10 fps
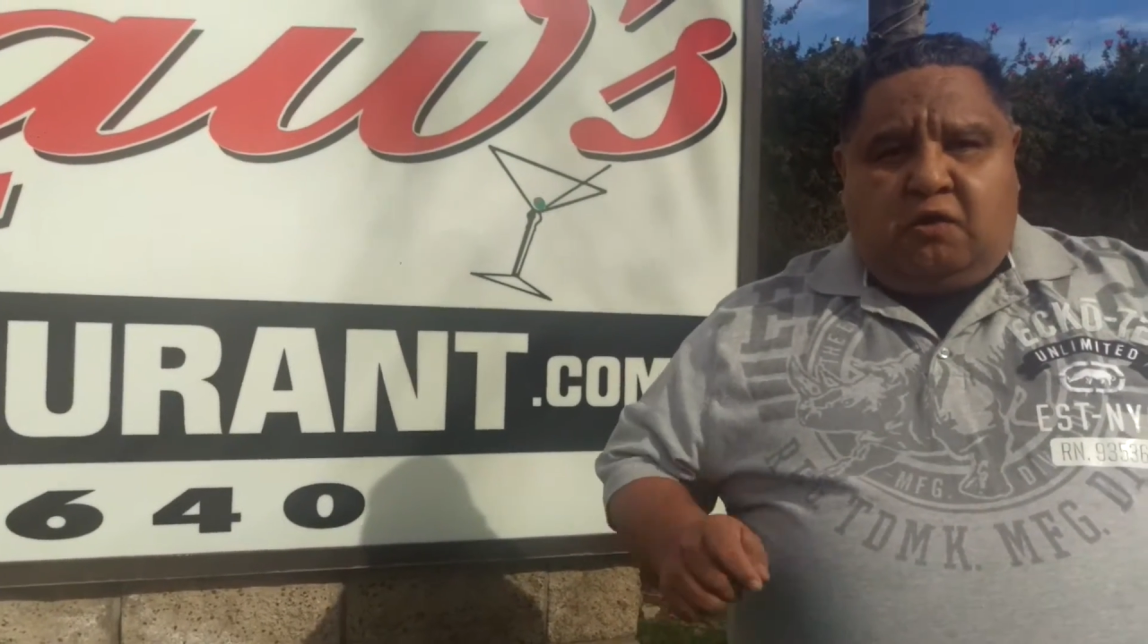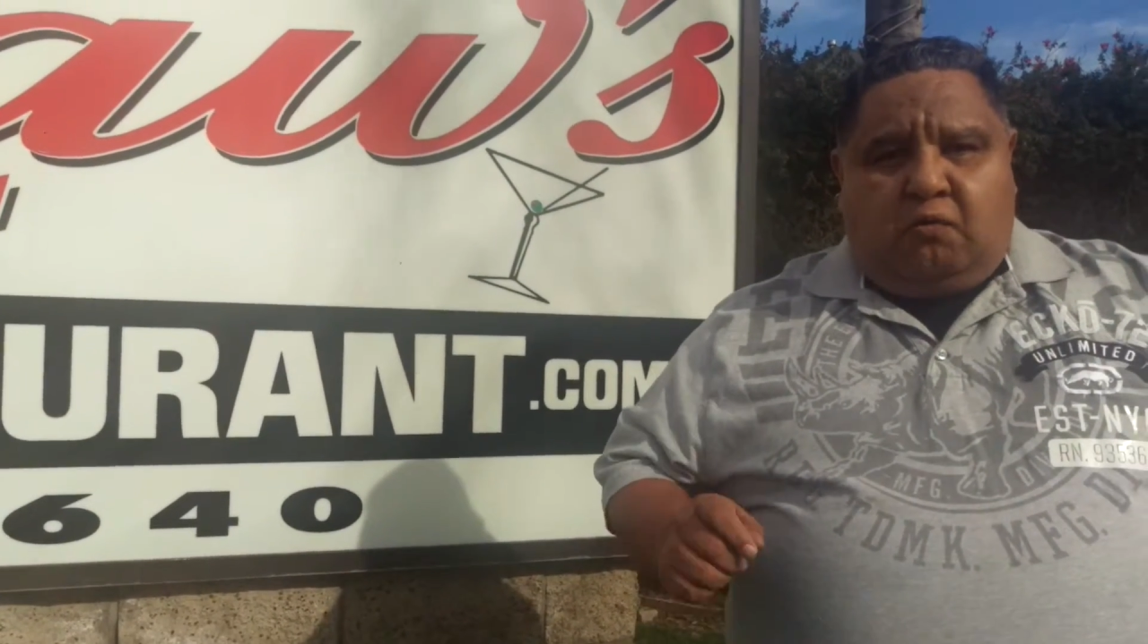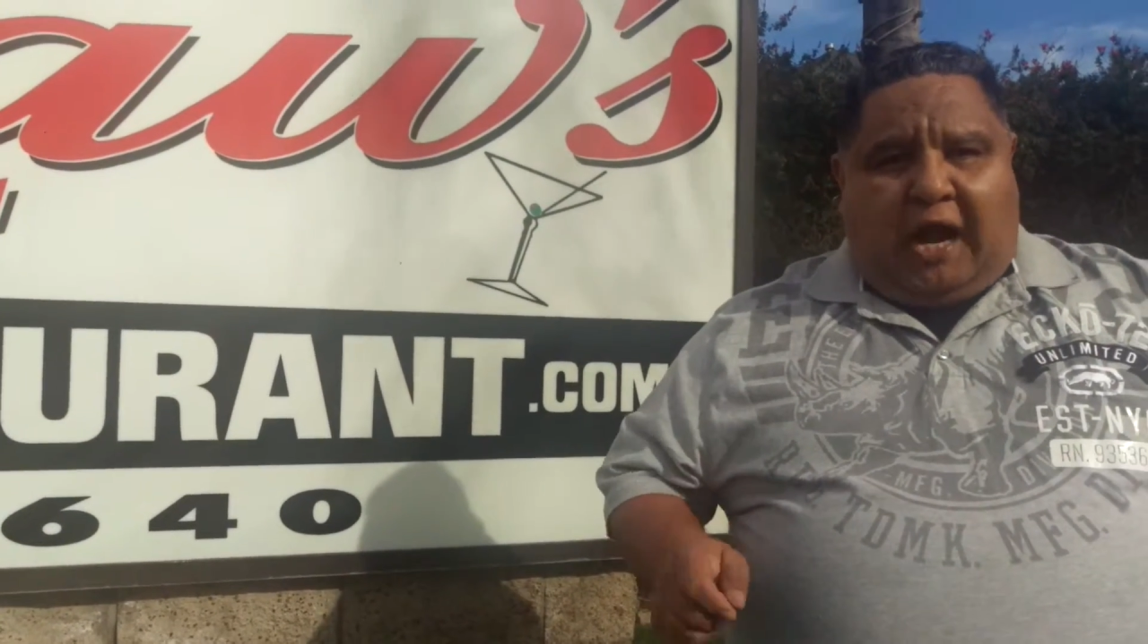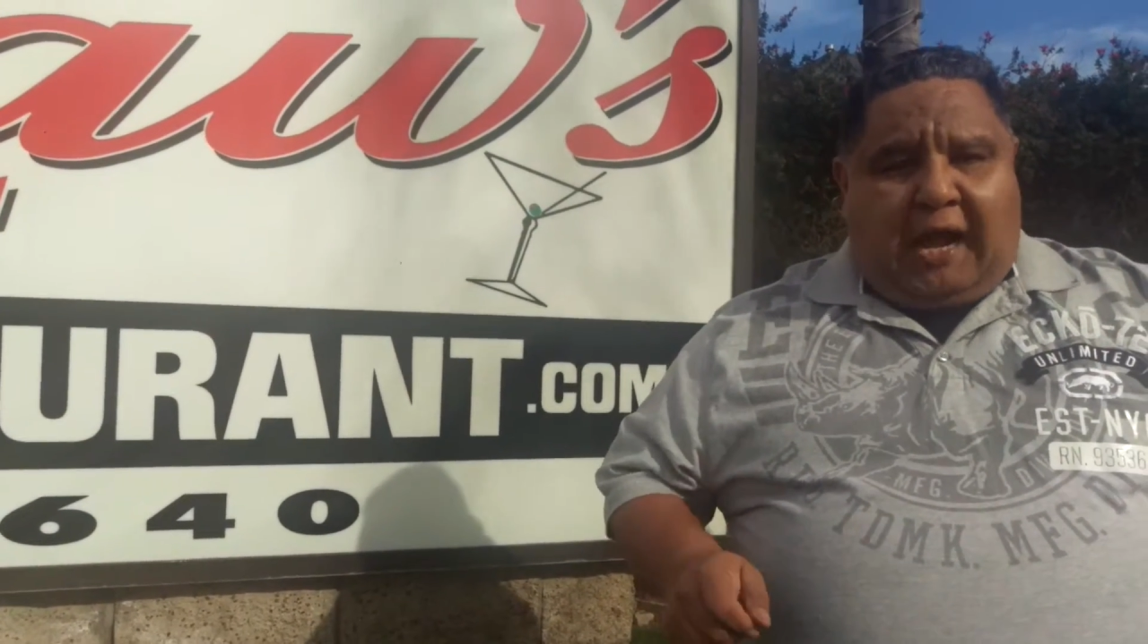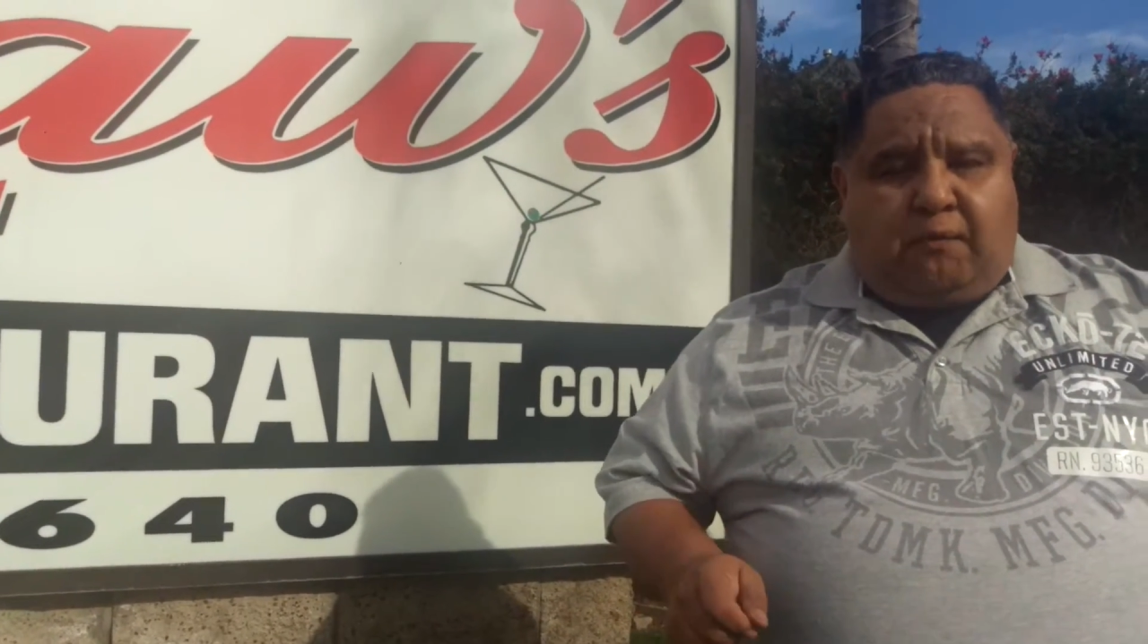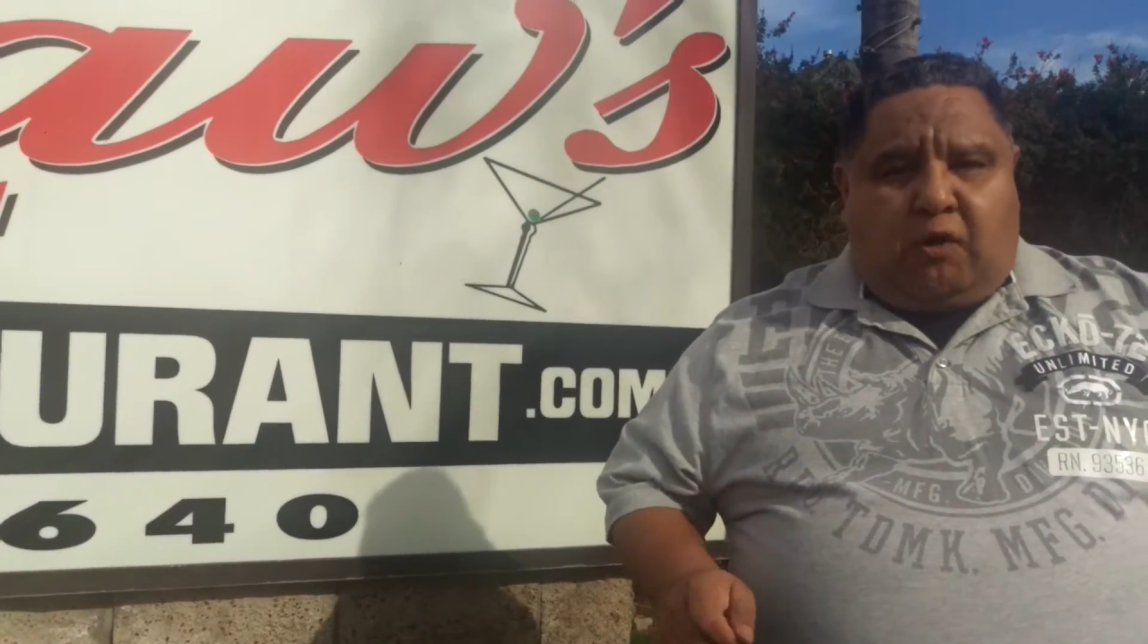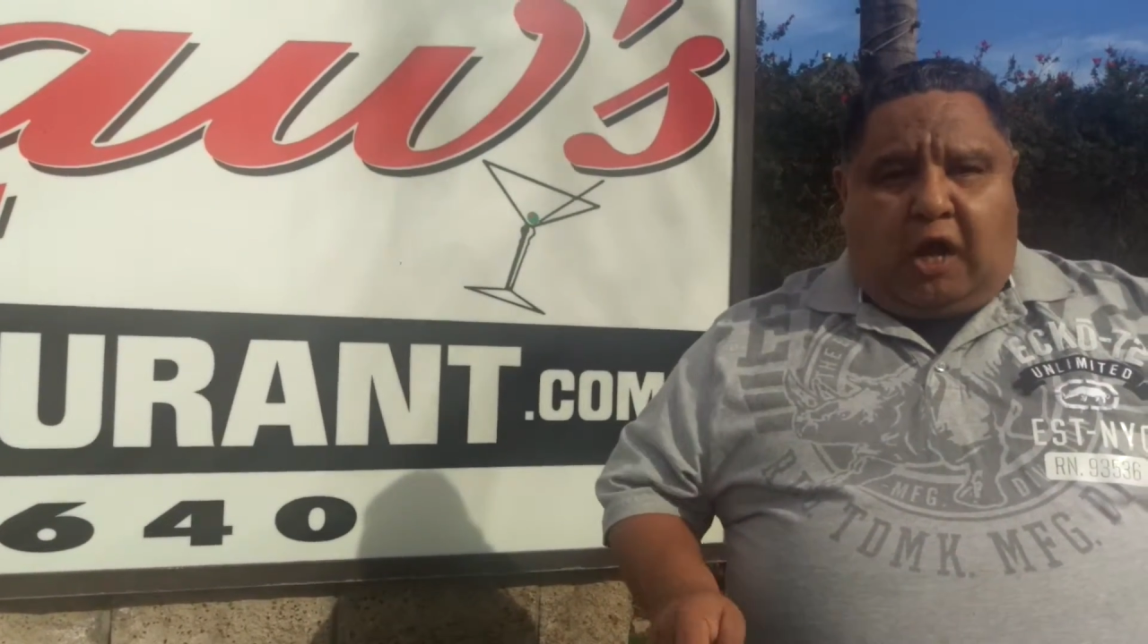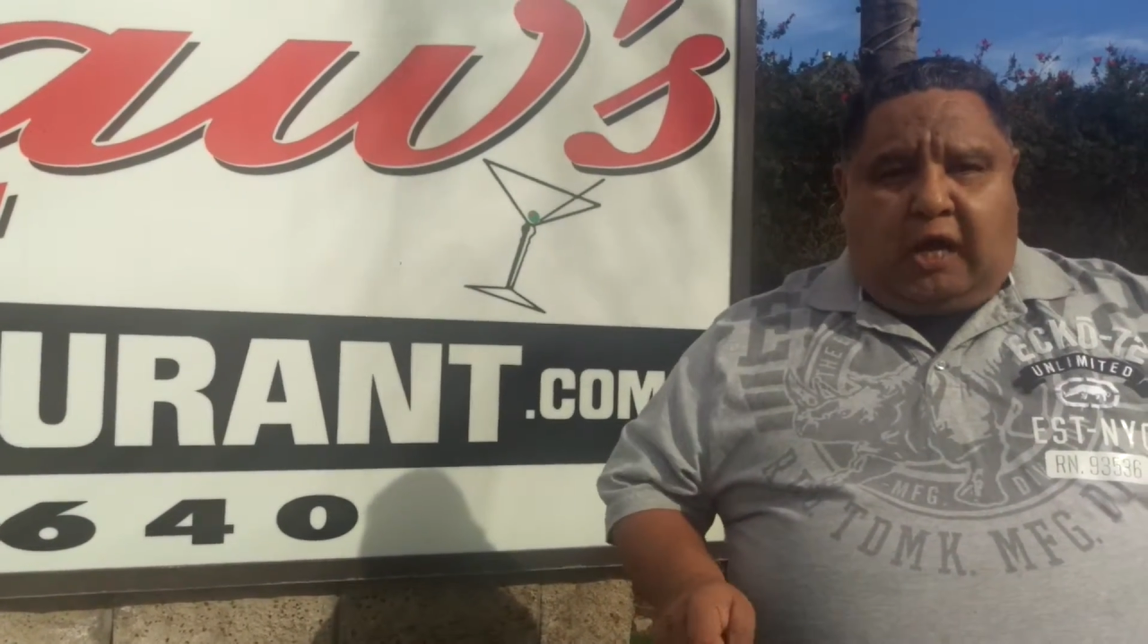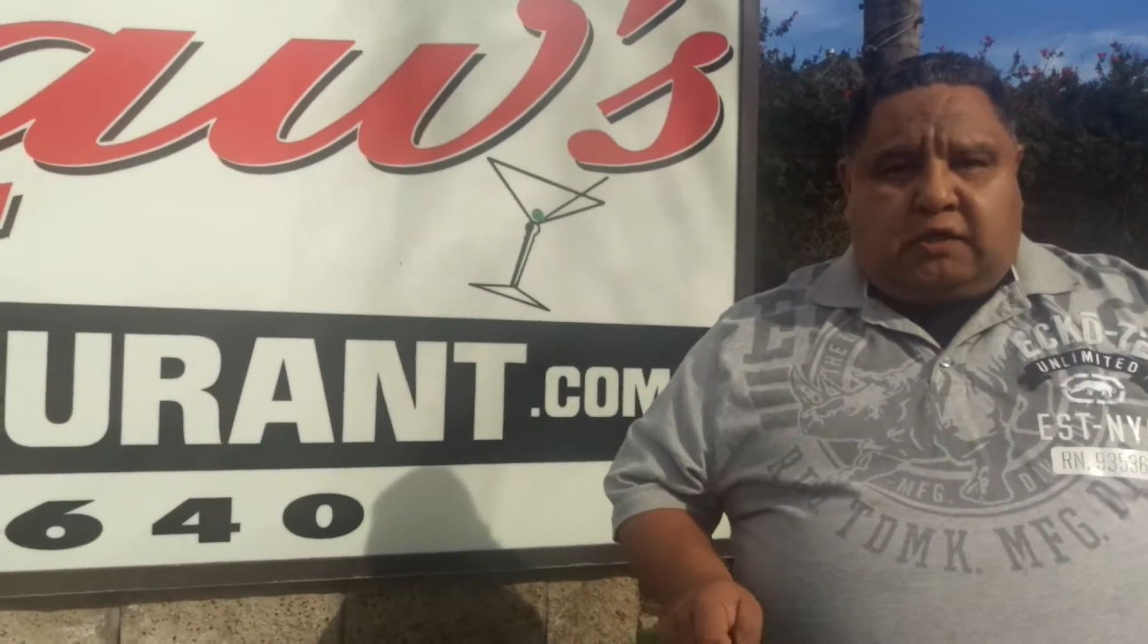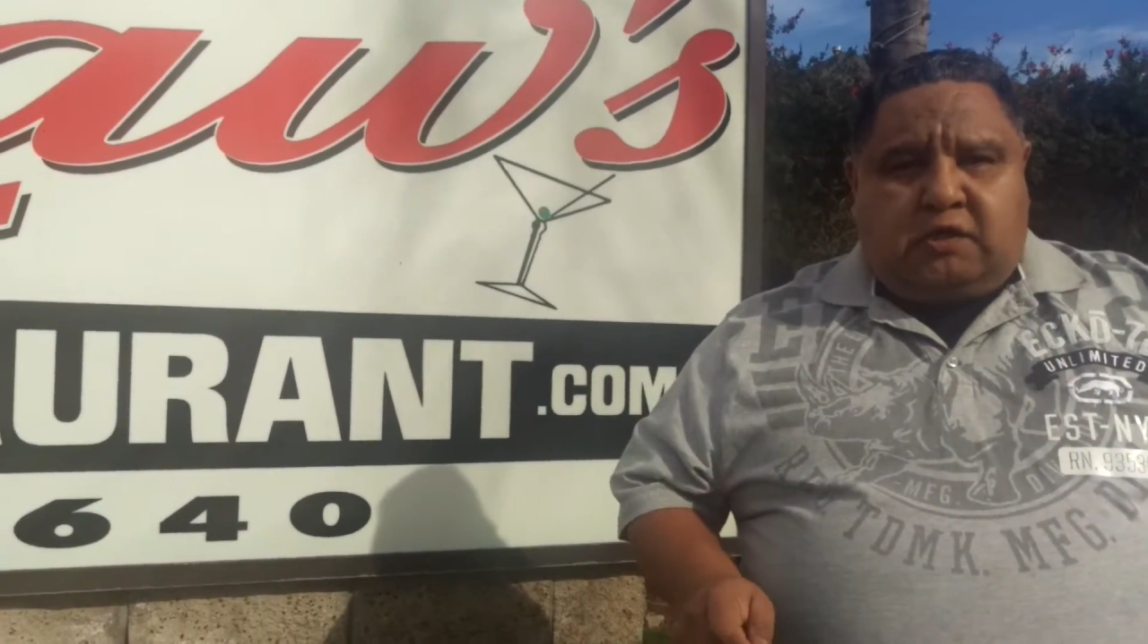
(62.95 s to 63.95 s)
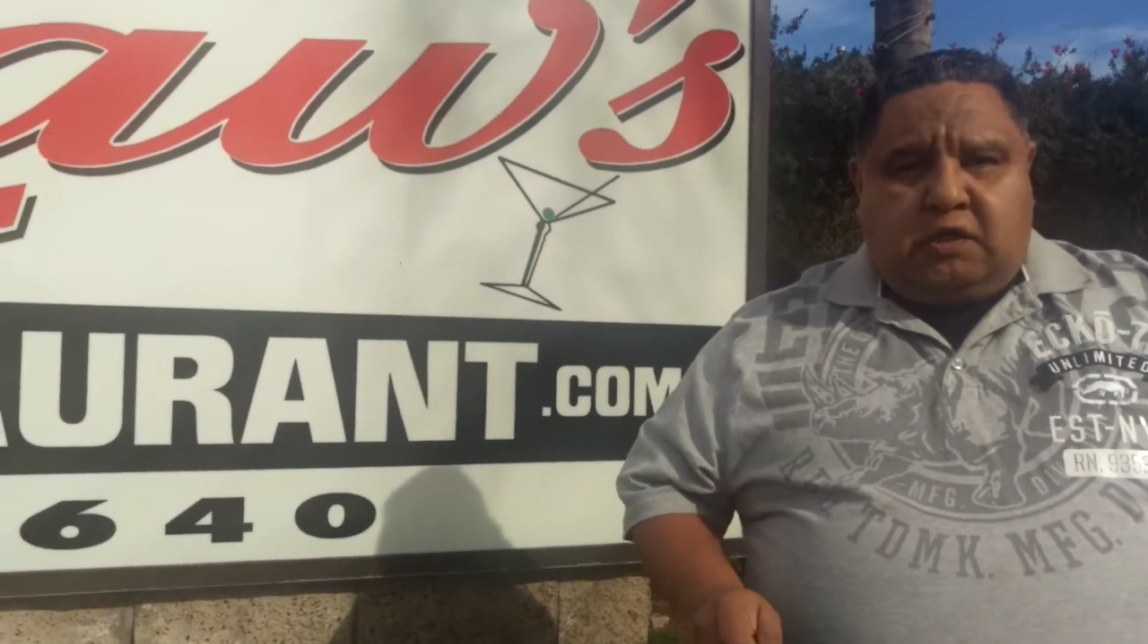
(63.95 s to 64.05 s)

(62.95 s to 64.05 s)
rat rods.